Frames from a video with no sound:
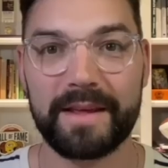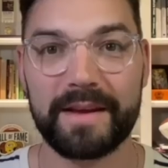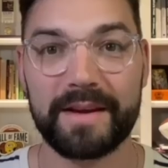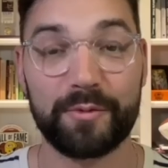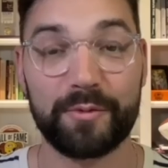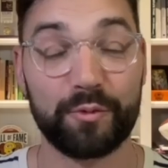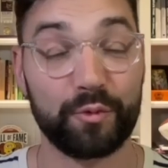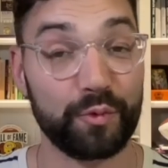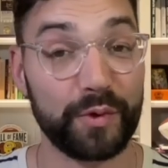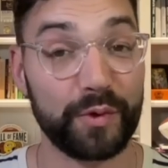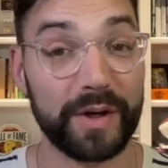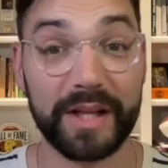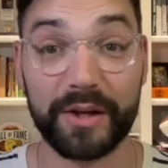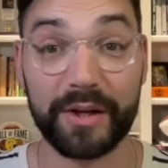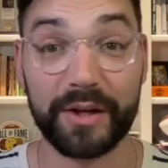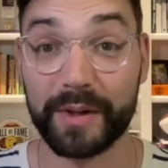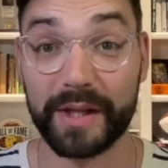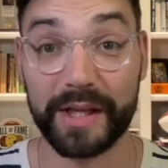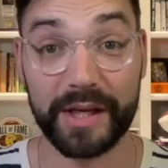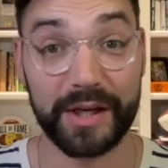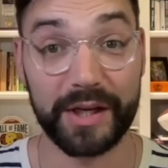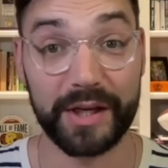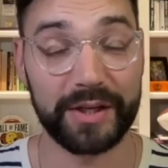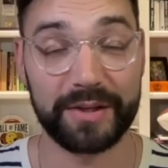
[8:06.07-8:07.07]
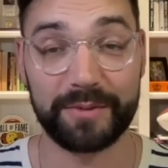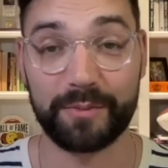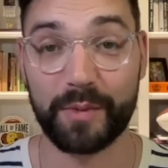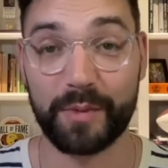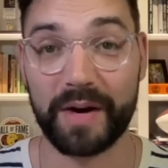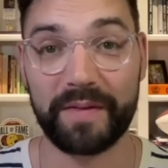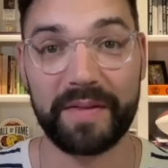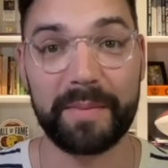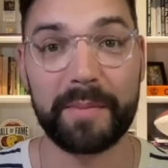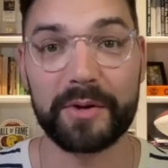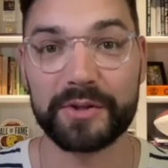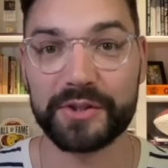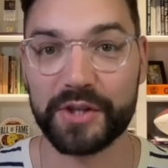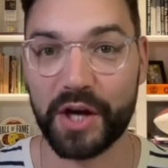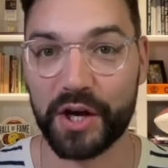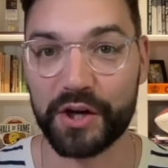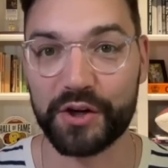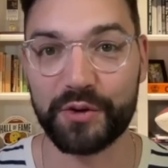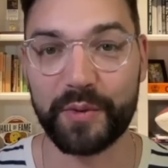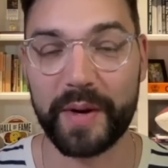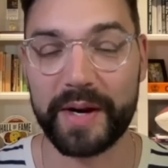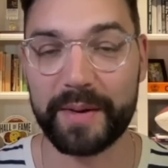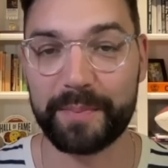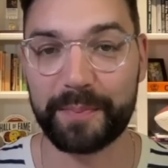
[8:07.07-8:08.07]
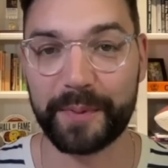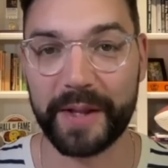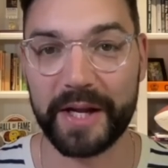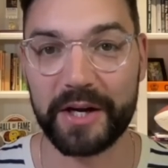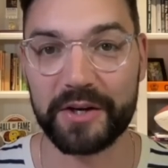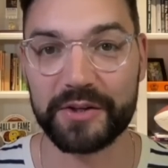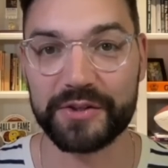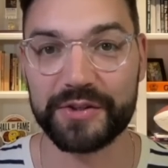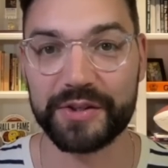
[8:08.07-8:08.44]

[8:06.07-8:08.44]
Really, really good. One of the most underrated players